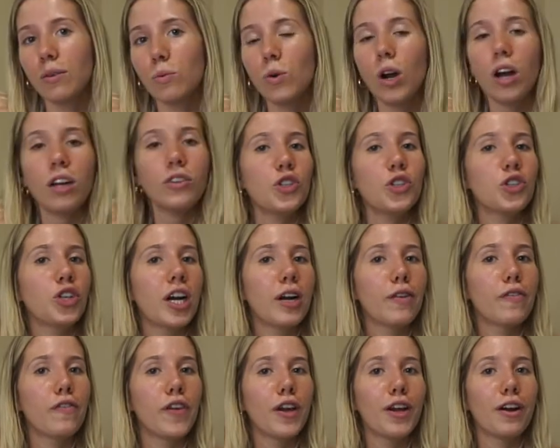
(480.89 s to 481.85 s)
We're all trying to
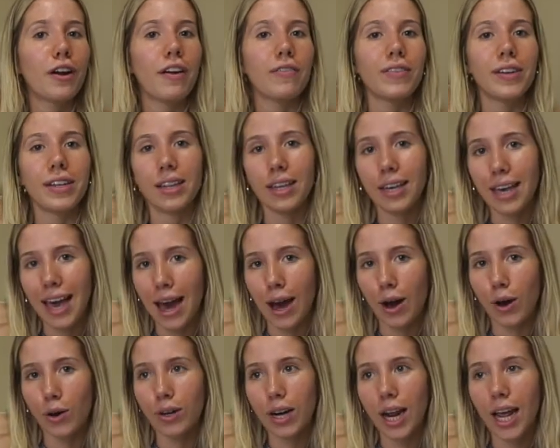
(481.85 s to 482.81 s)
figure everything out.